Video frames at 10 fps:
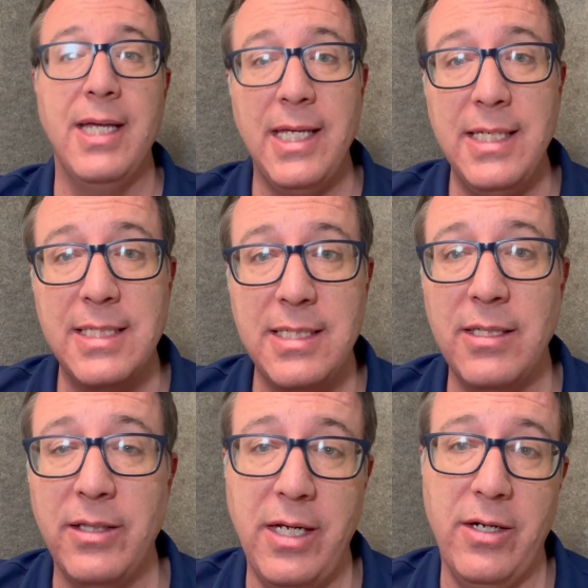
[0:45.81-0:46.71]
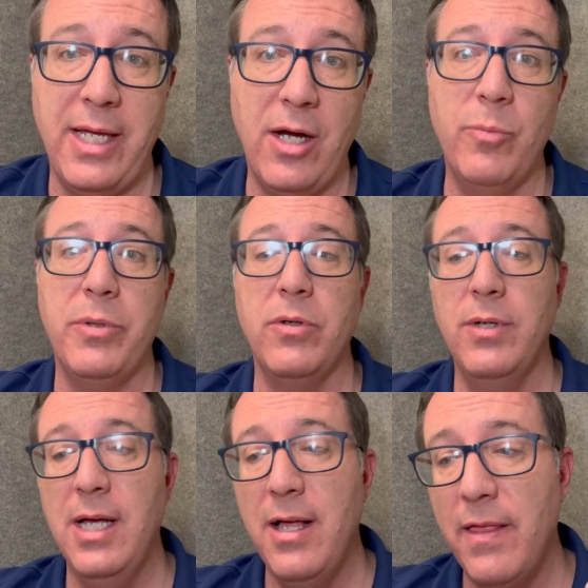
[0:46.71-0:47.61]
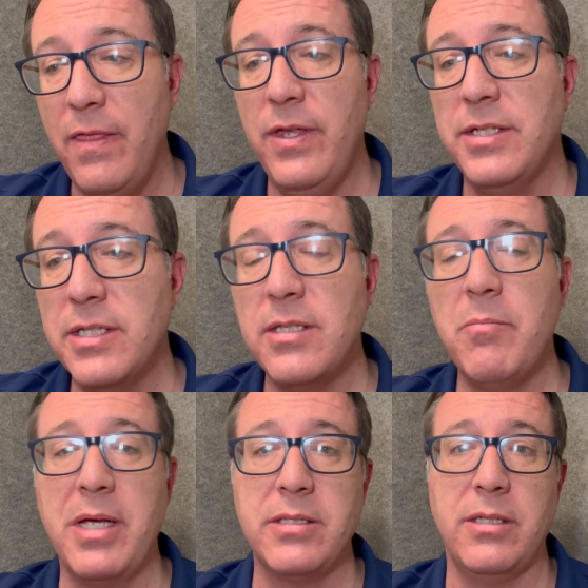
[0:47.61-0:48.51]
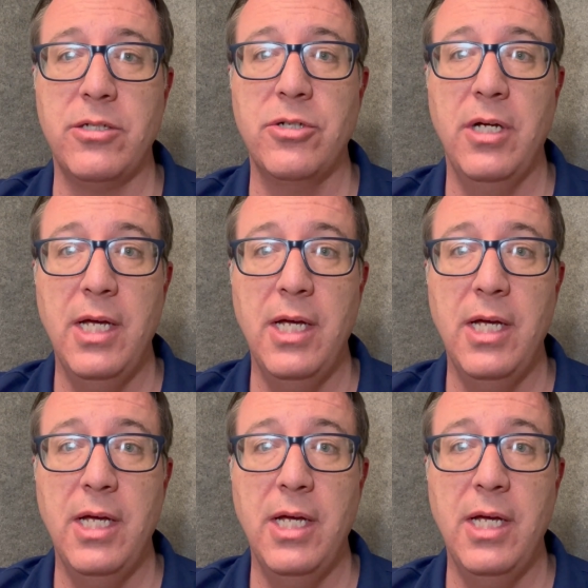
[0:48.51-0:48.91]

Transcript: He's still here to help you. This is the message